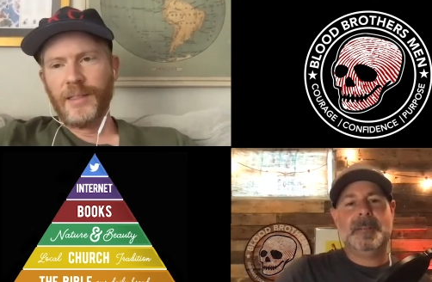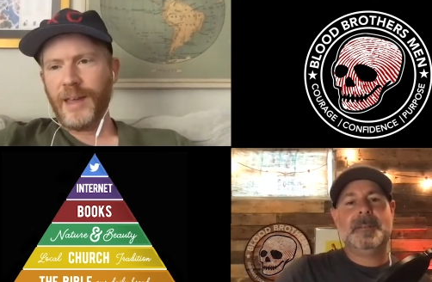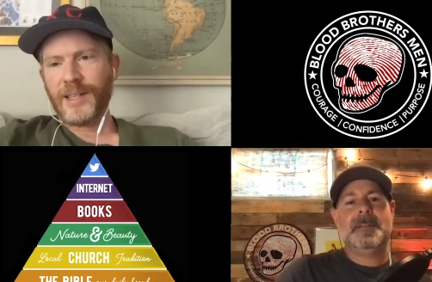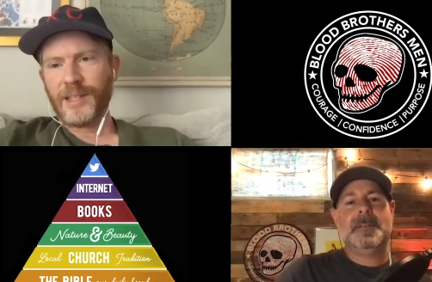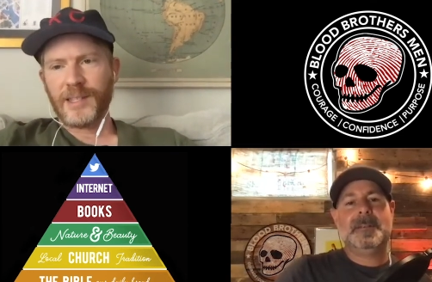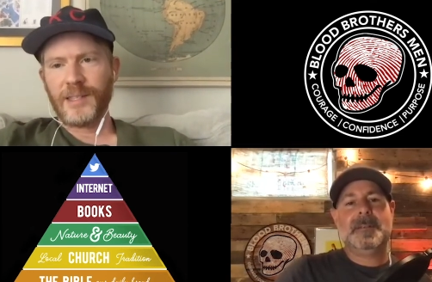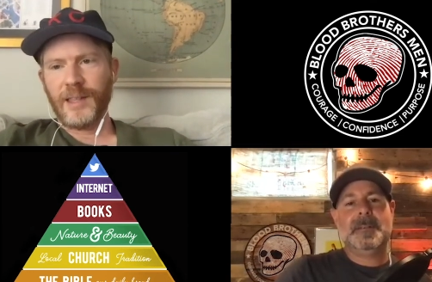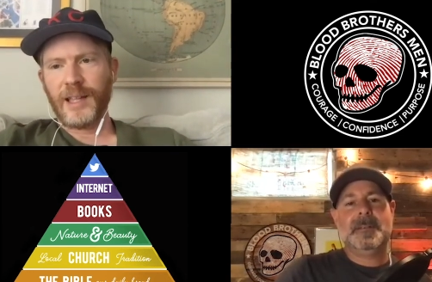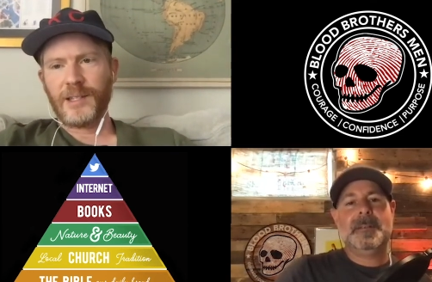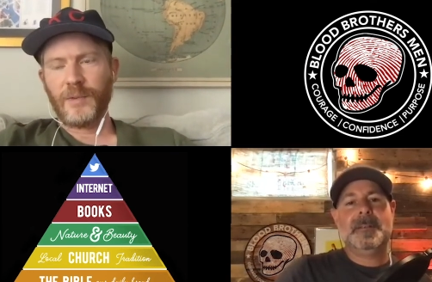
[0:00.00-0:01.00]
Speaker 1: that's
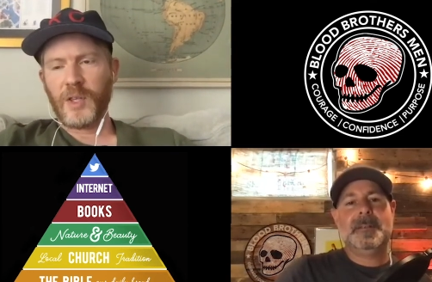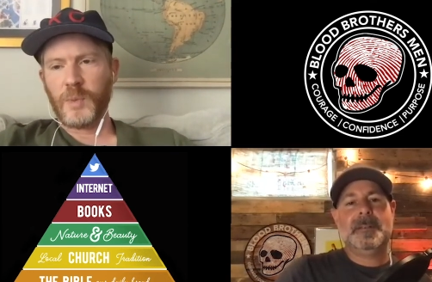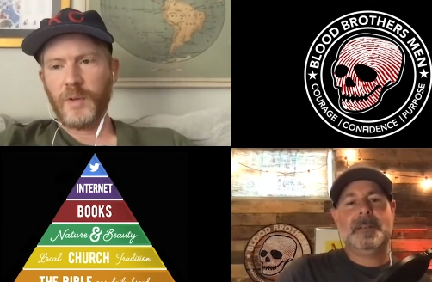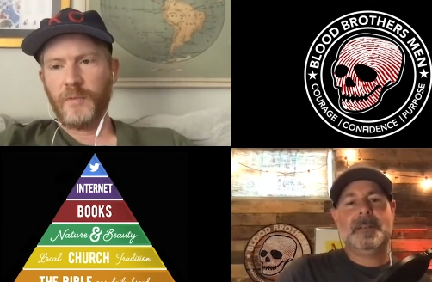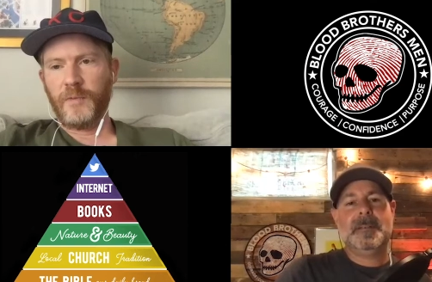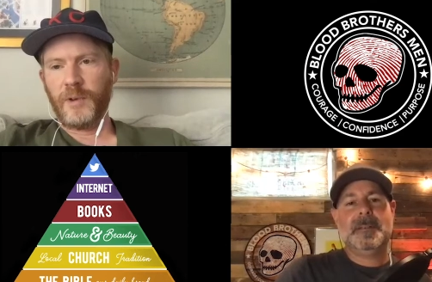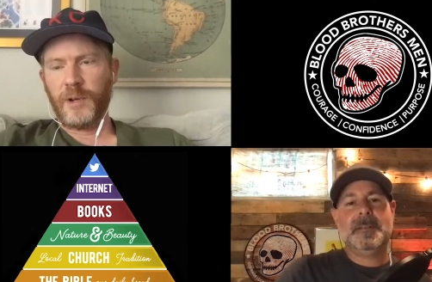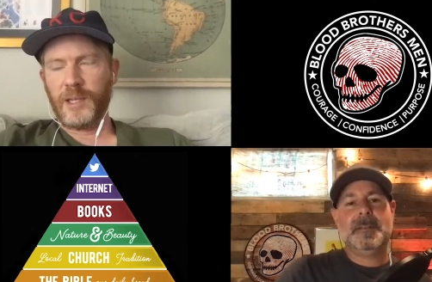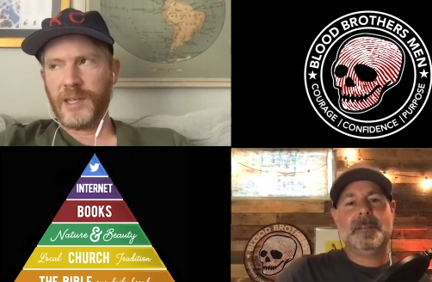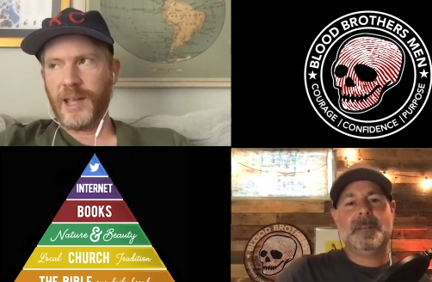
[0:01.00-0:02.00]
that's a recipe for
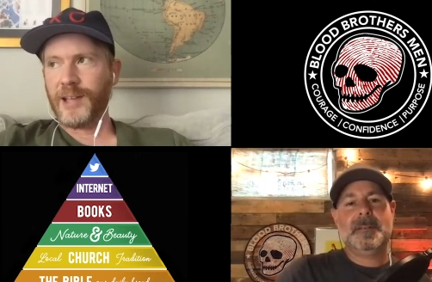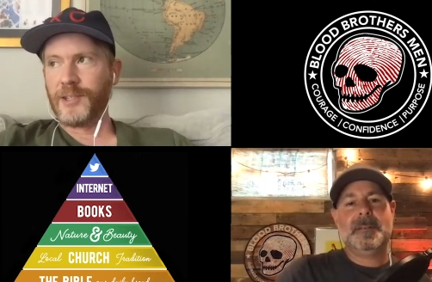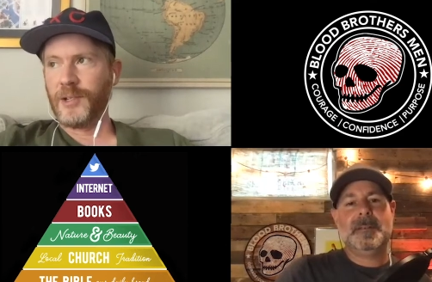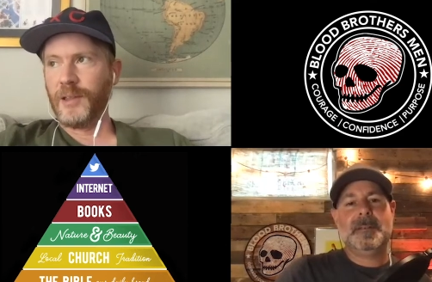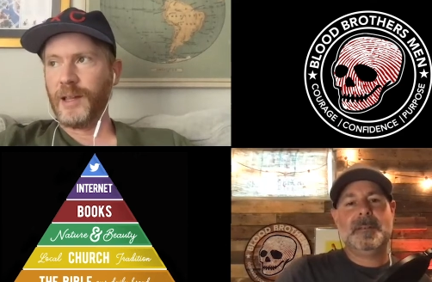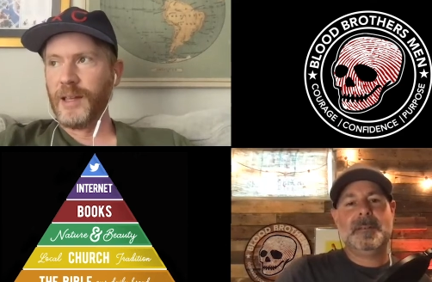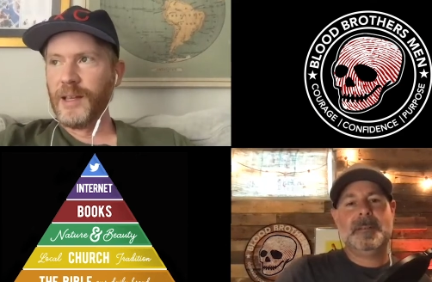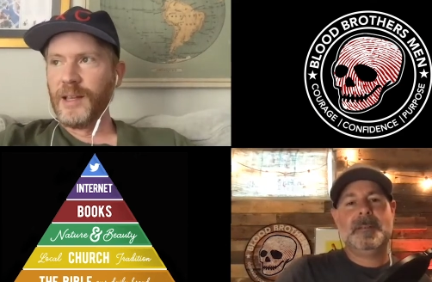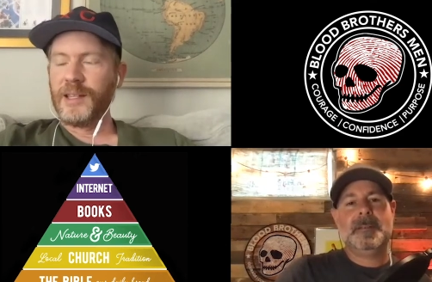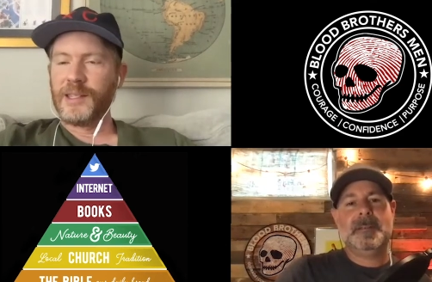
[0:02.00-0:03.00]
disaster like
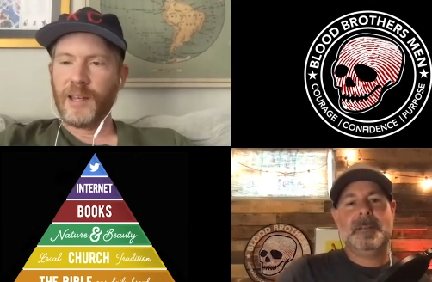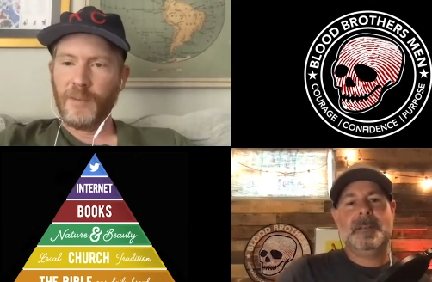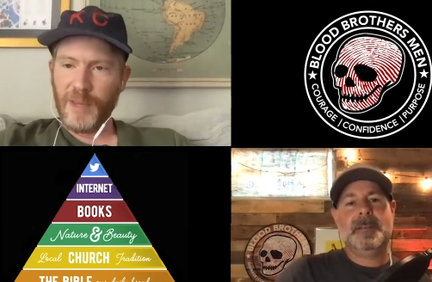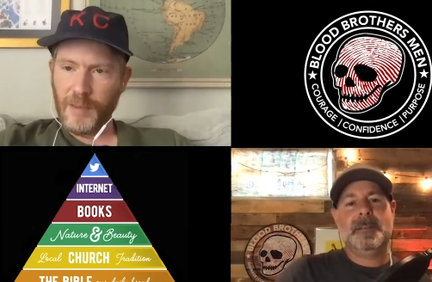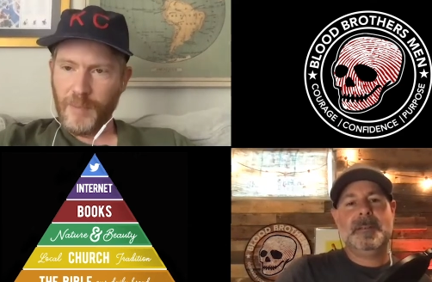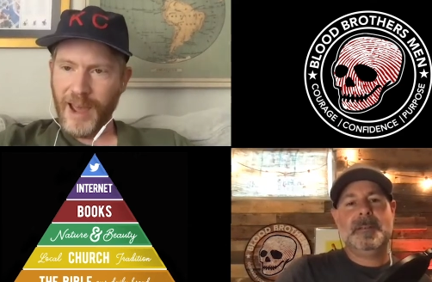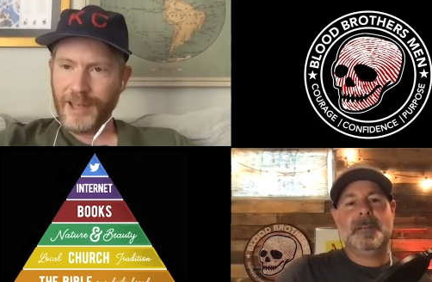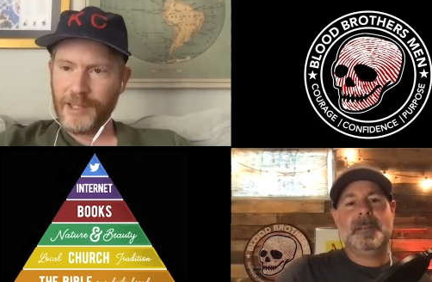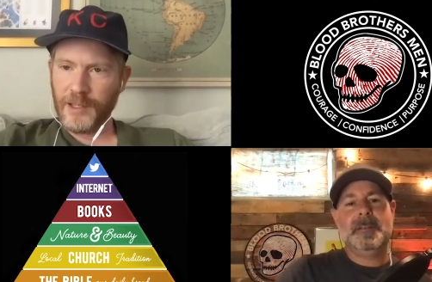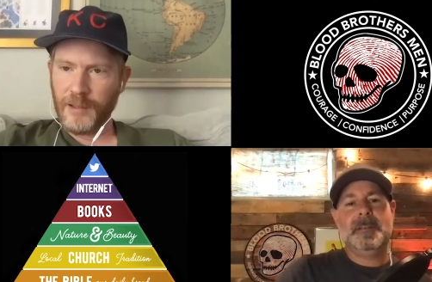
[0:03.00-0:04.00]
instead of being
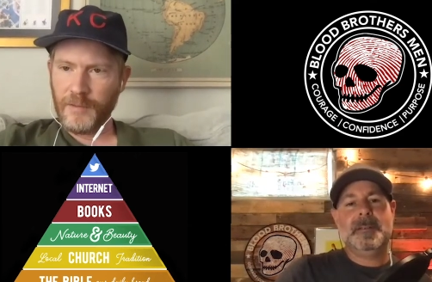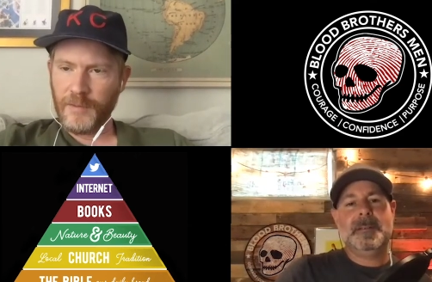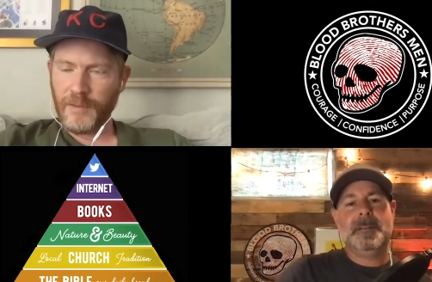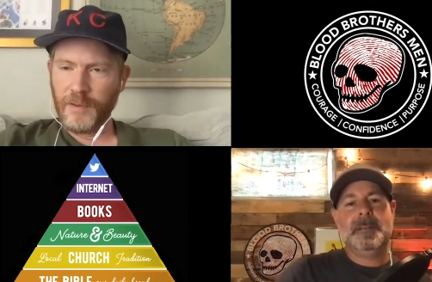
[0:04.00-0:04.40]
passive